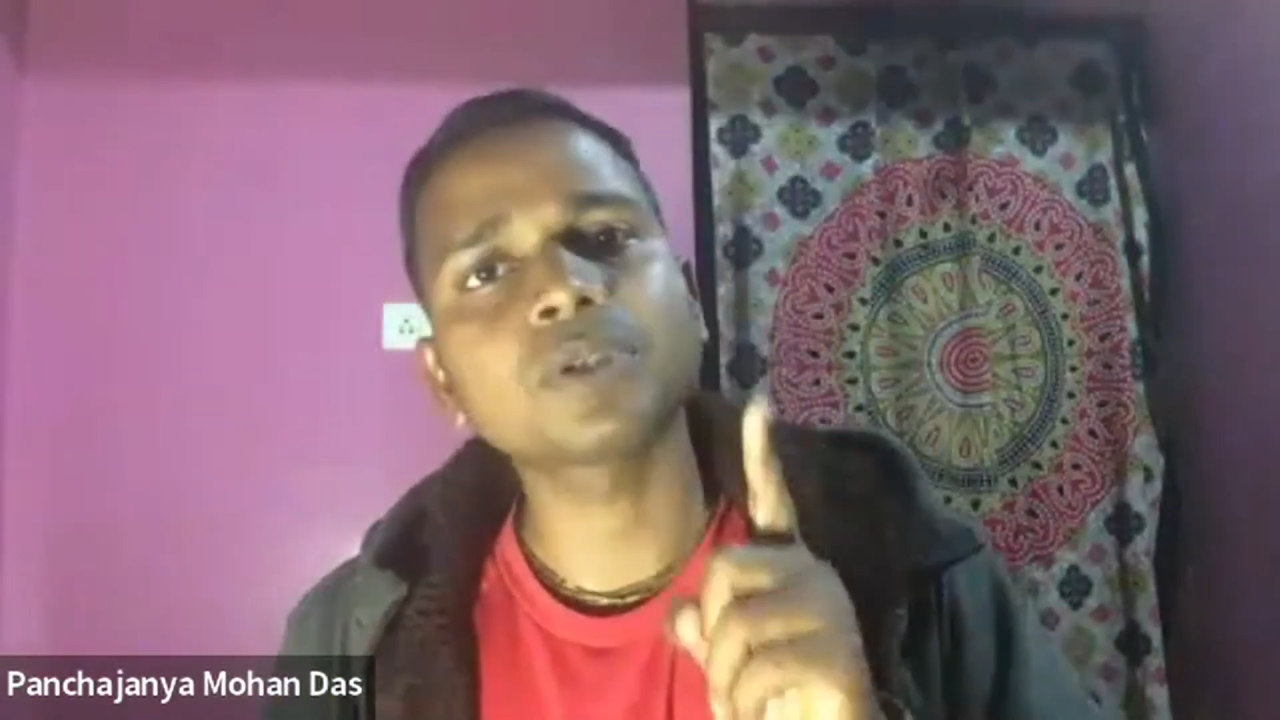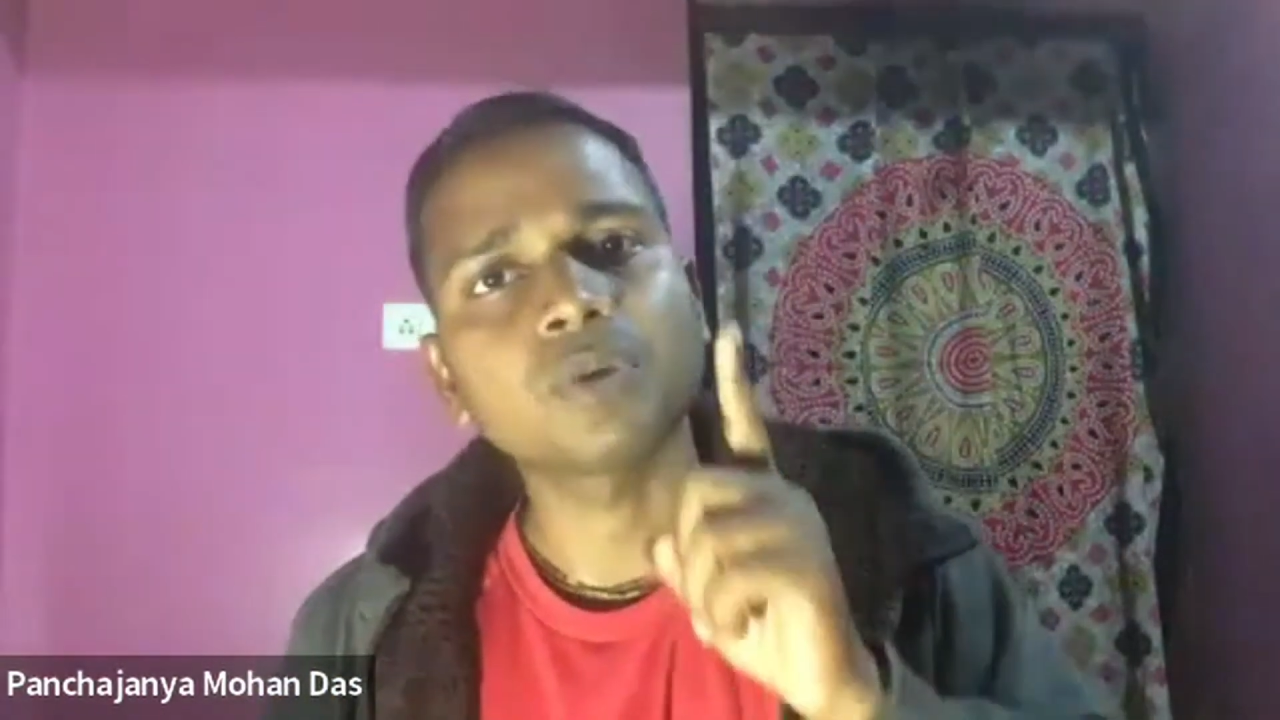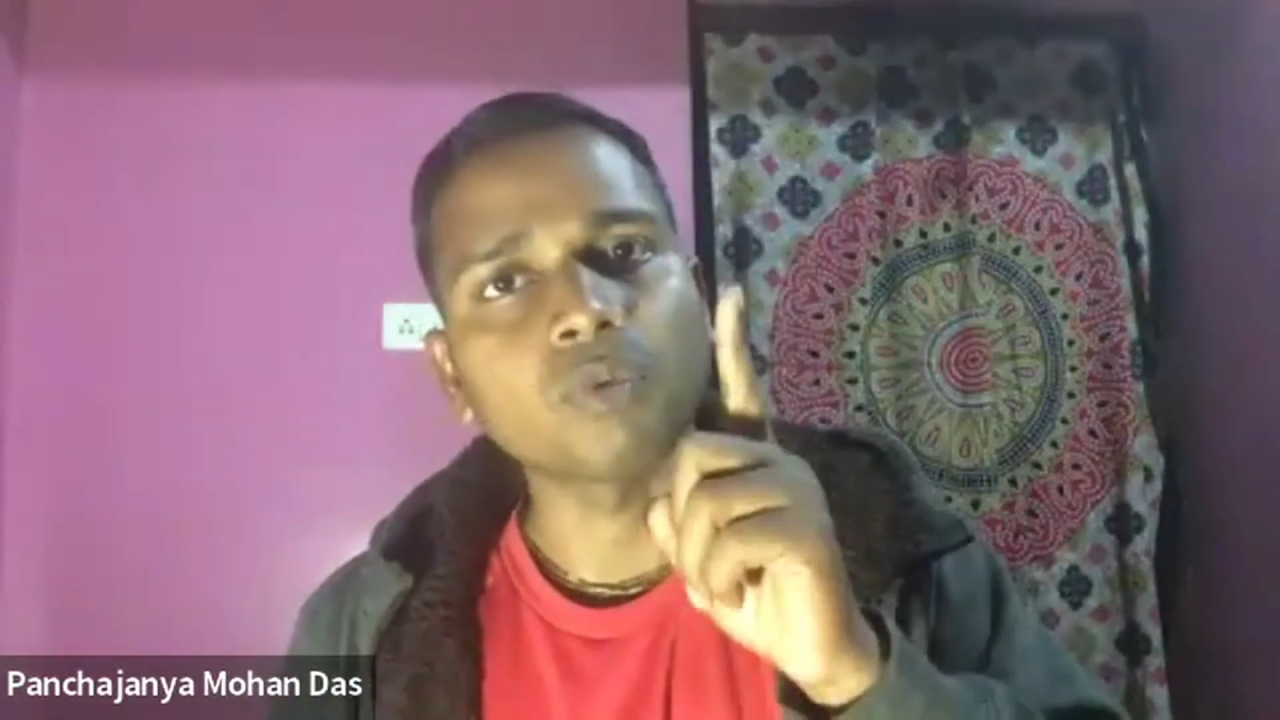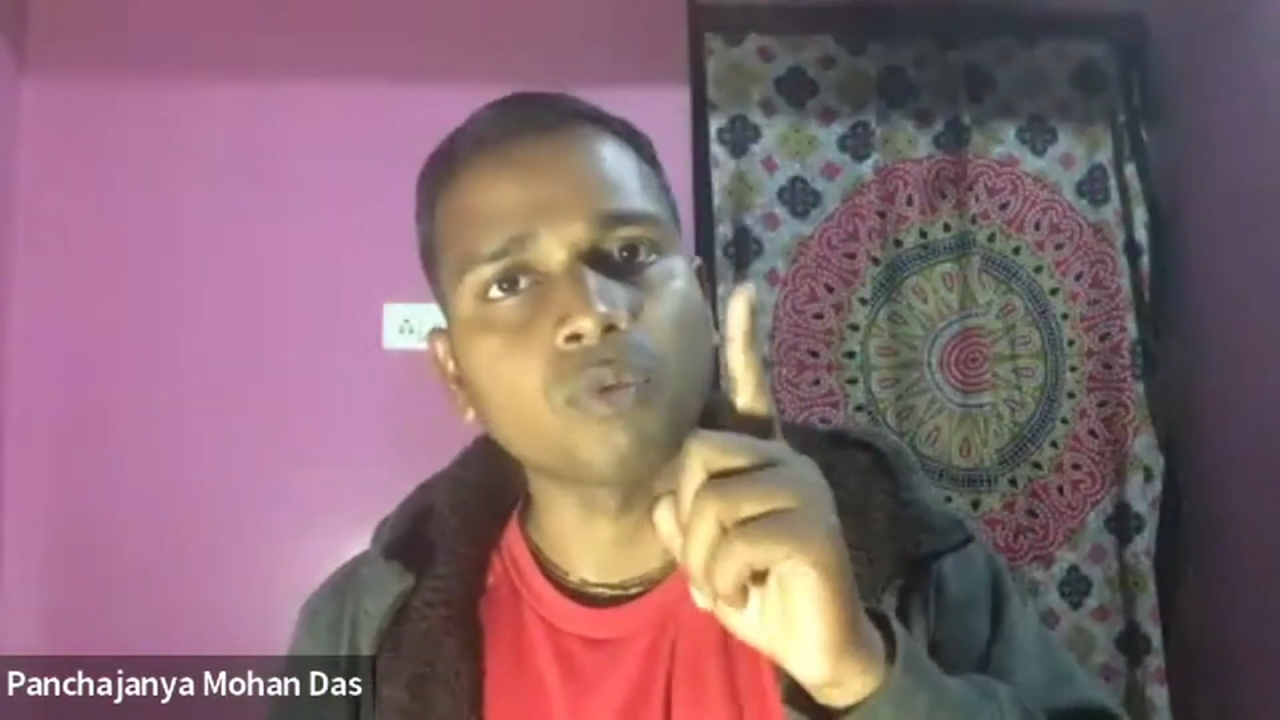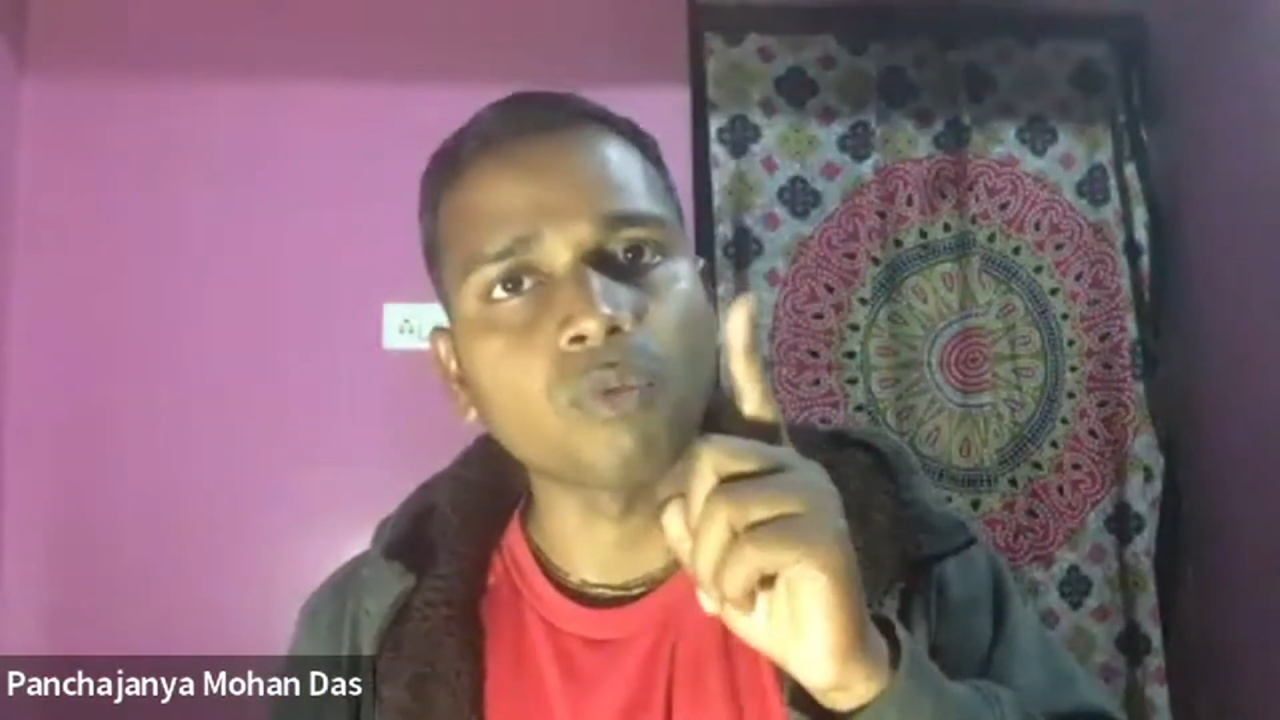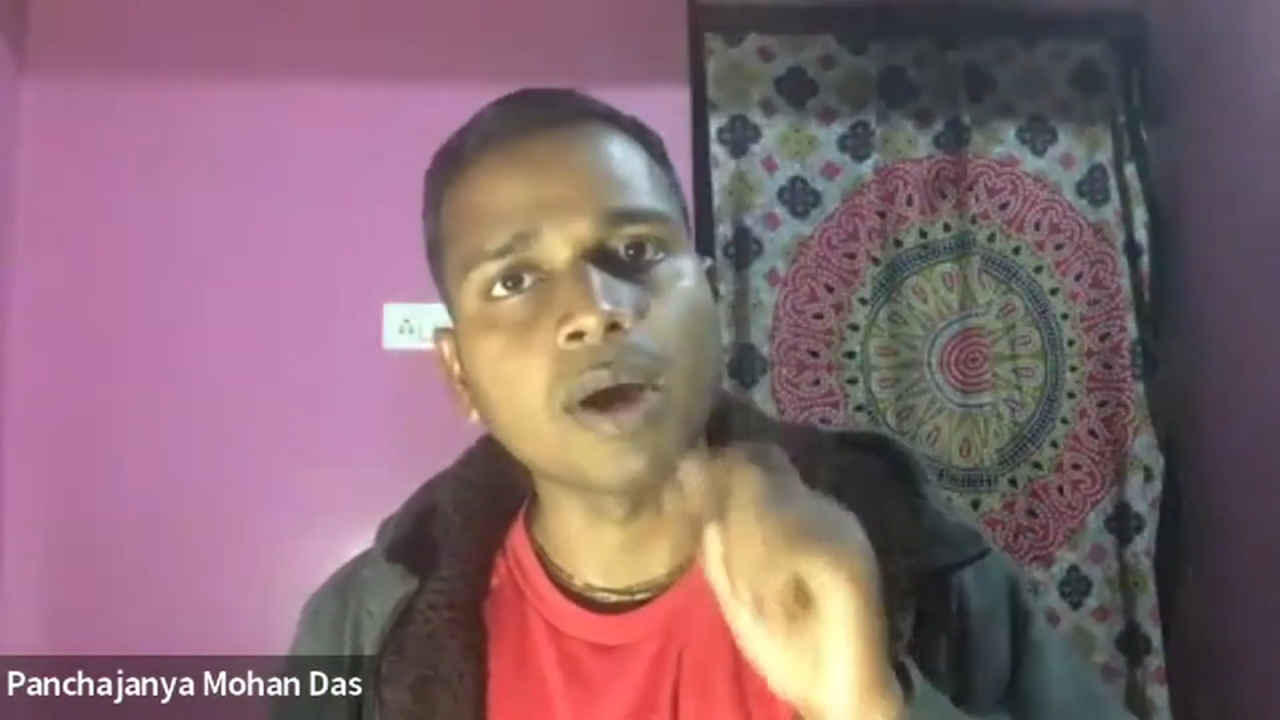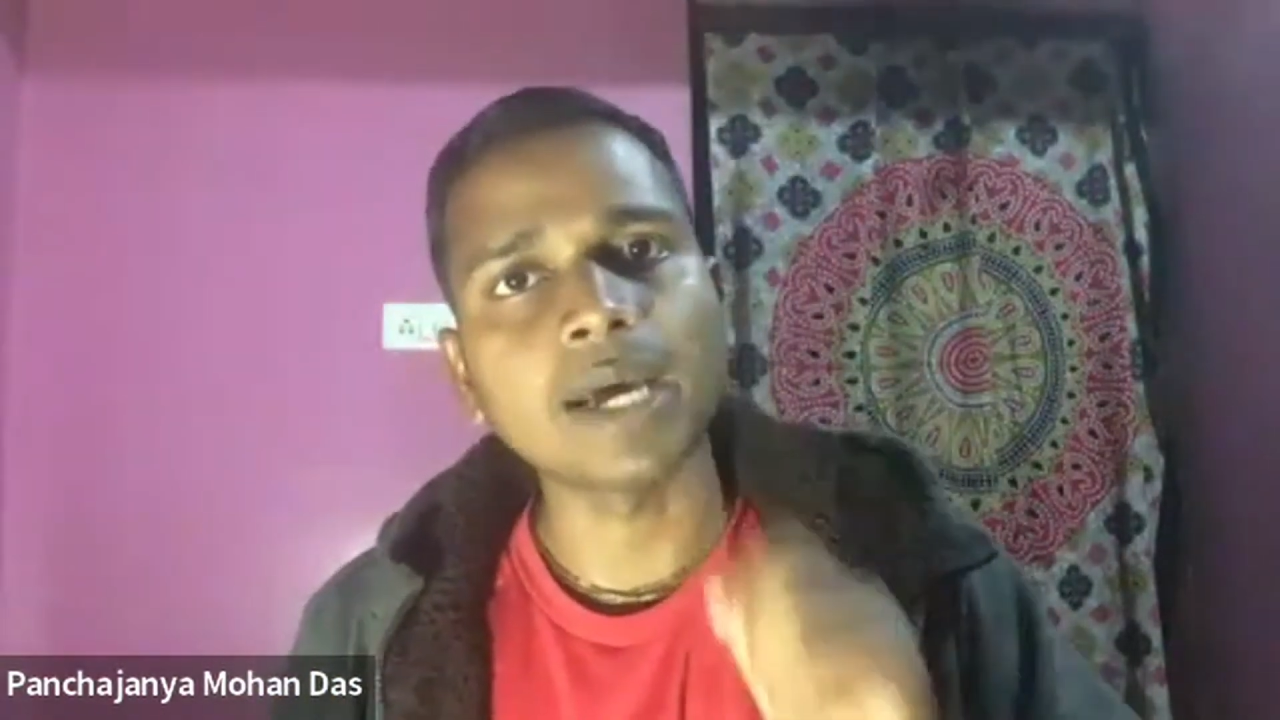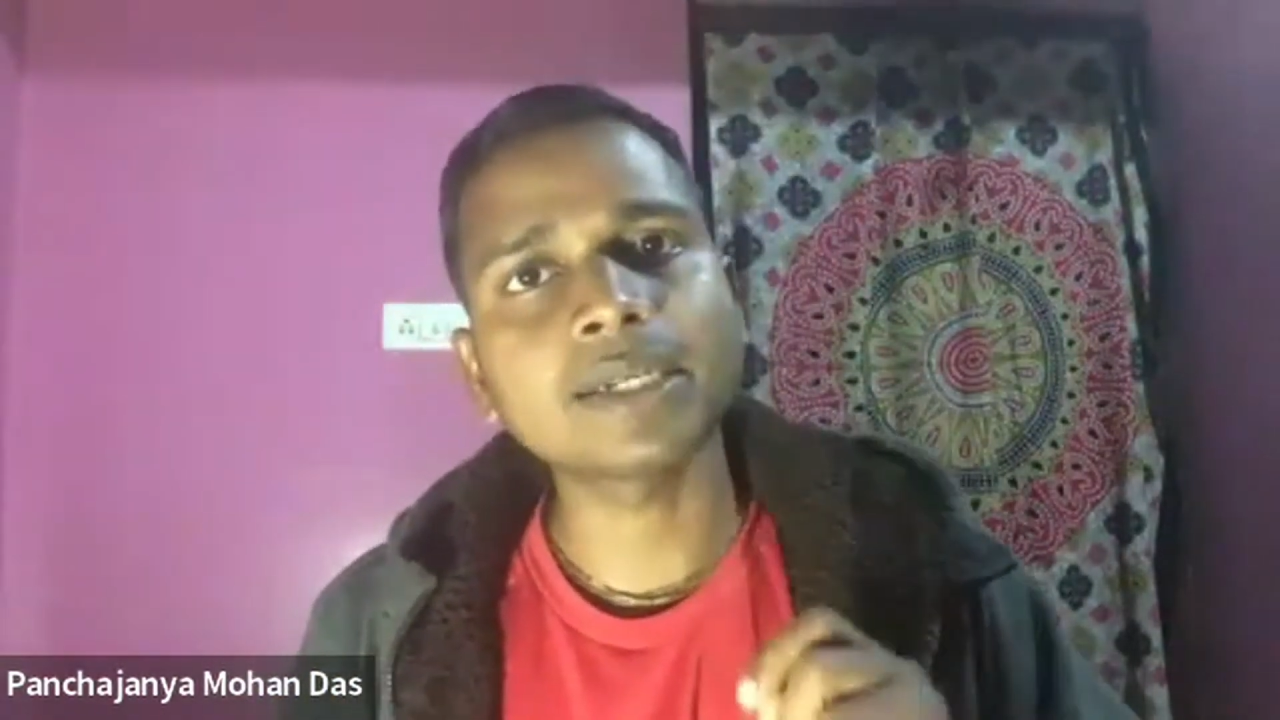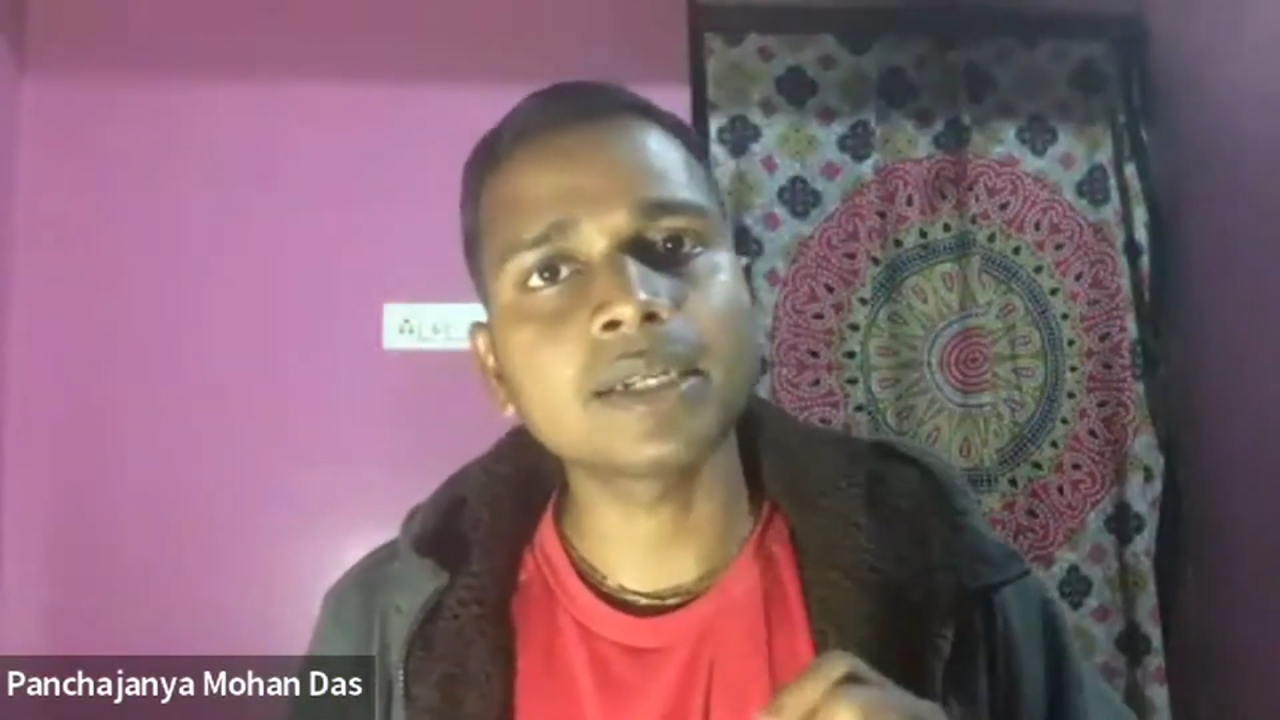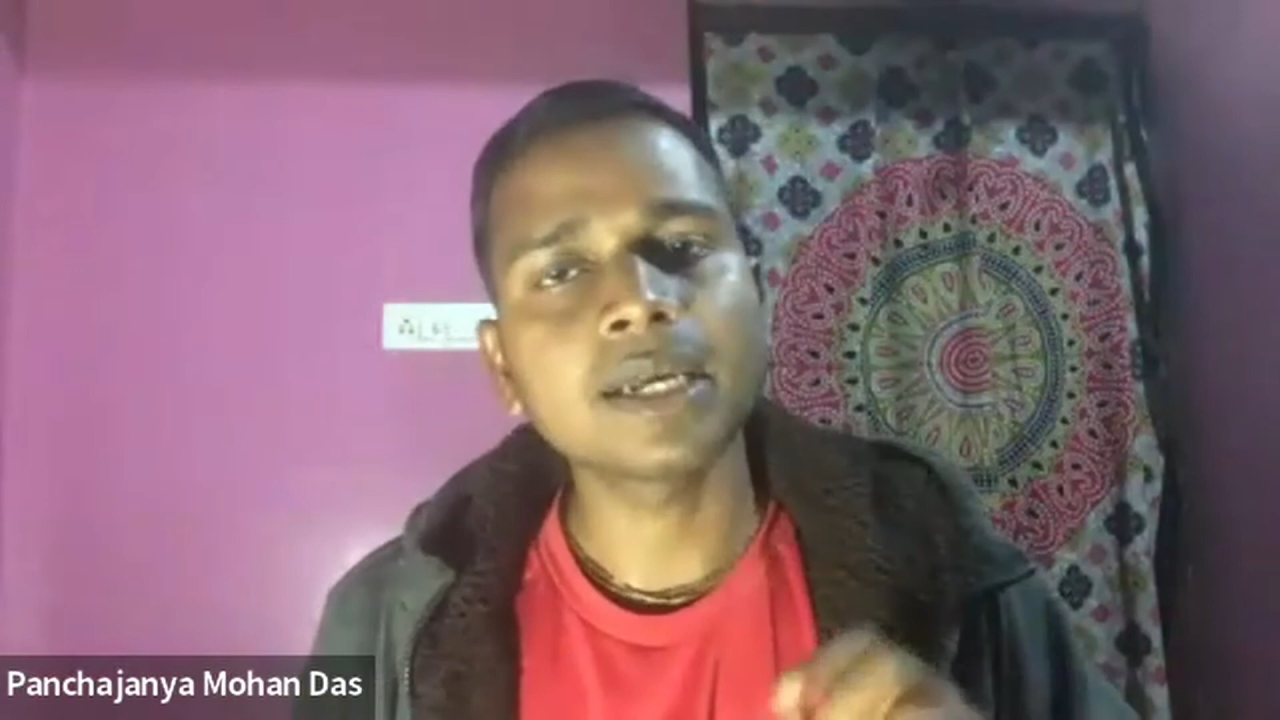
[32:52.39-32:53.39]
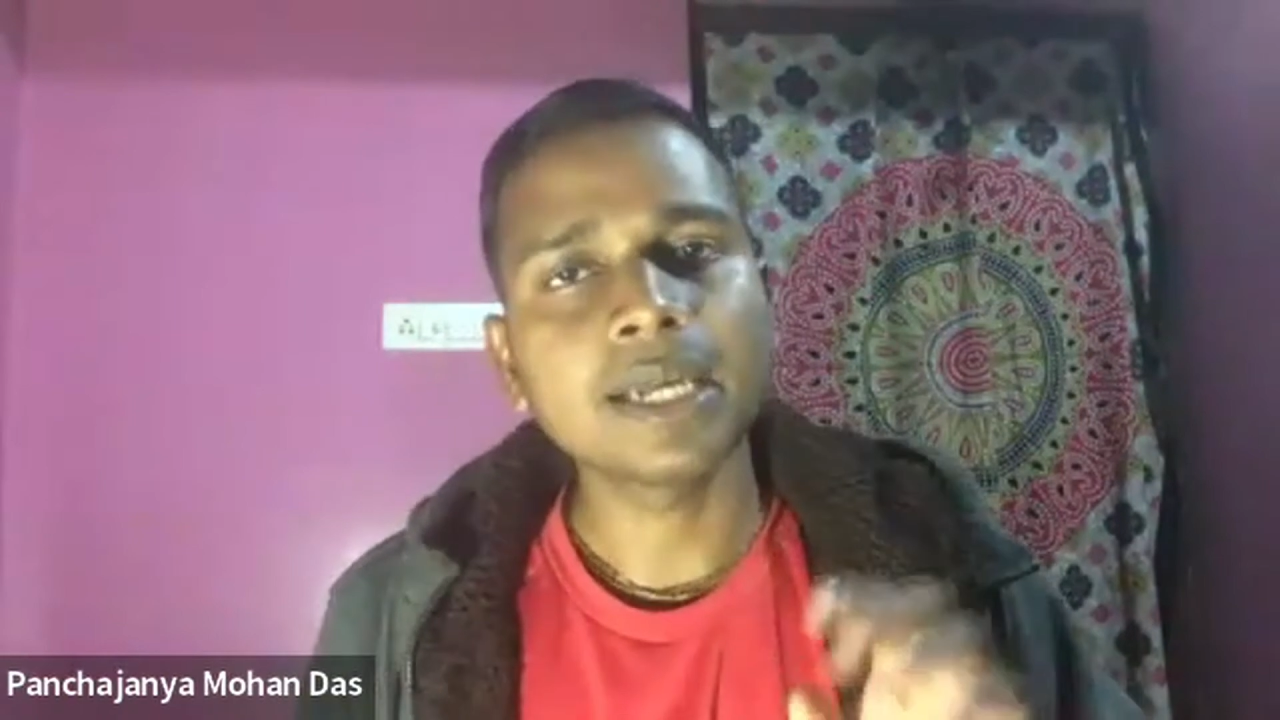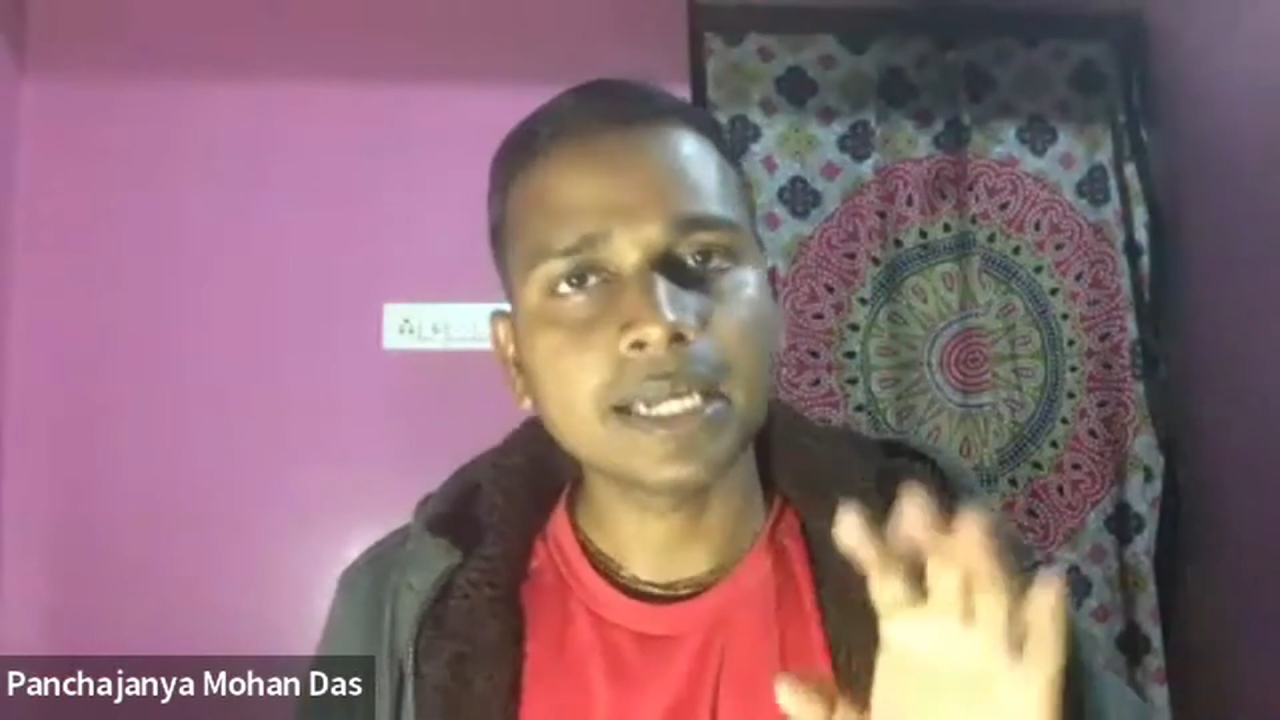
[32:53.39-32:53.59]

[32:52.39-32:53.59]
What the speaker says: one